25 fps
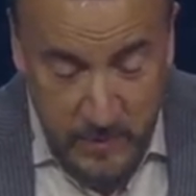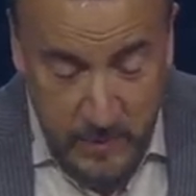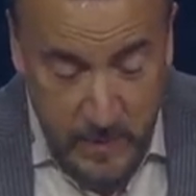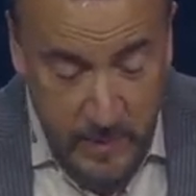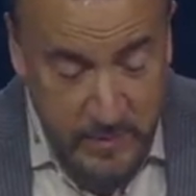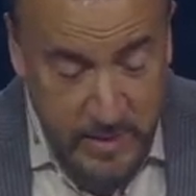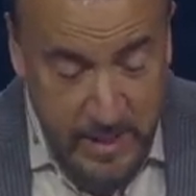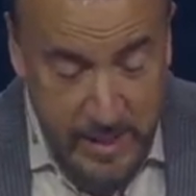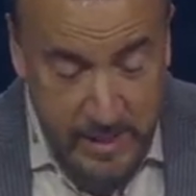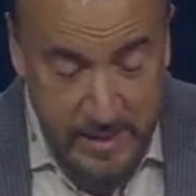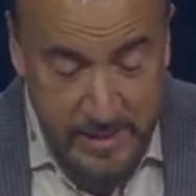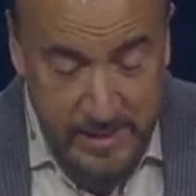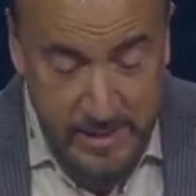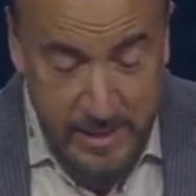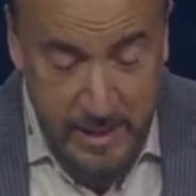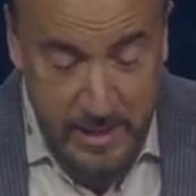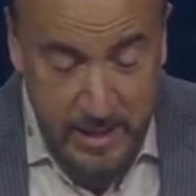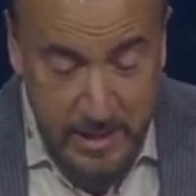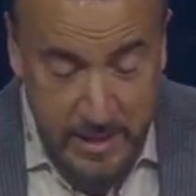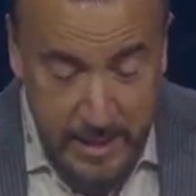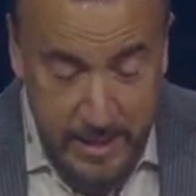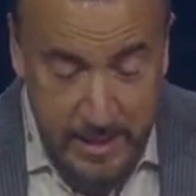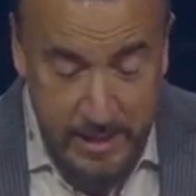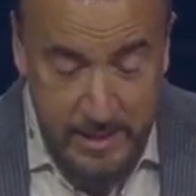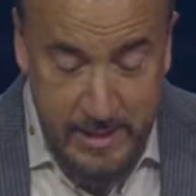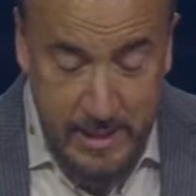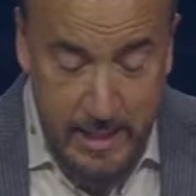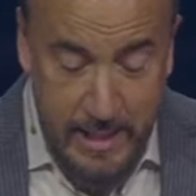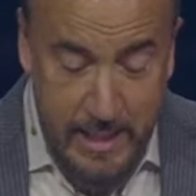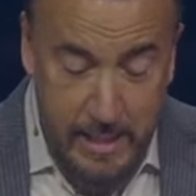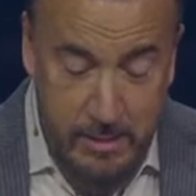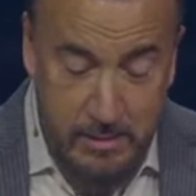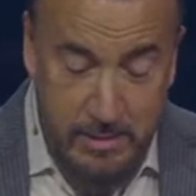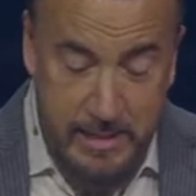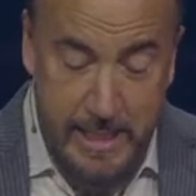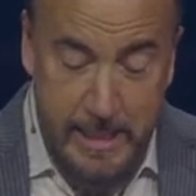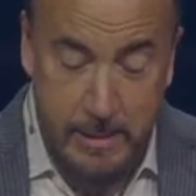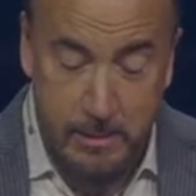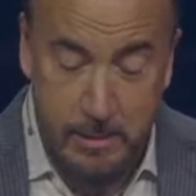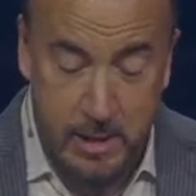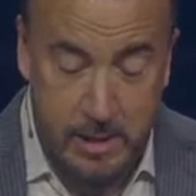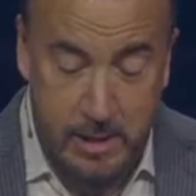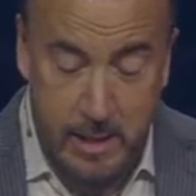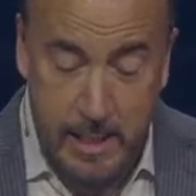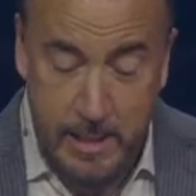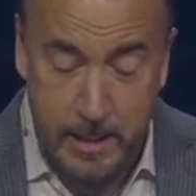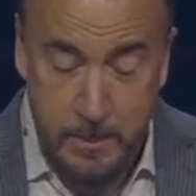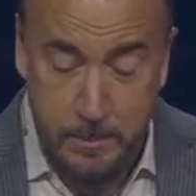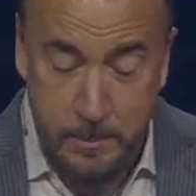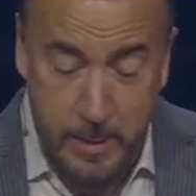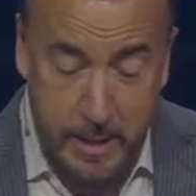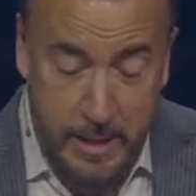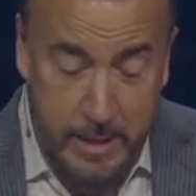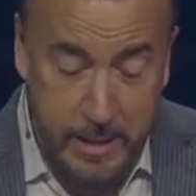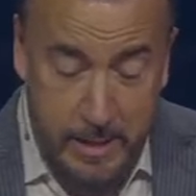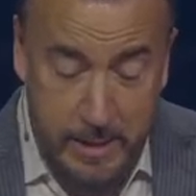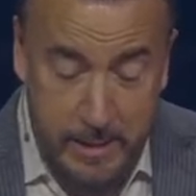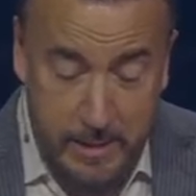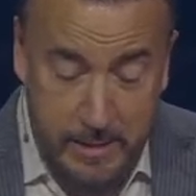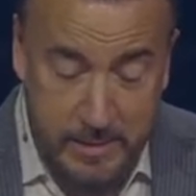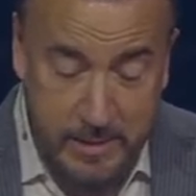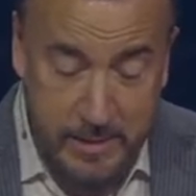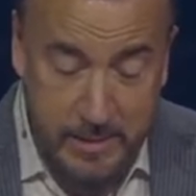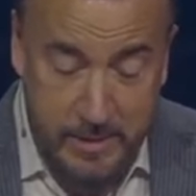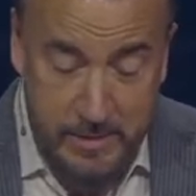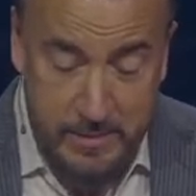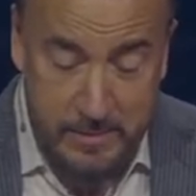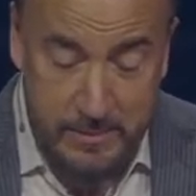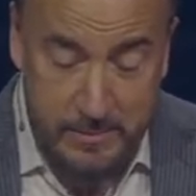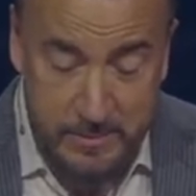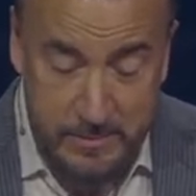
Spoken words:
15 and 16 said he was eaten just like the pigs.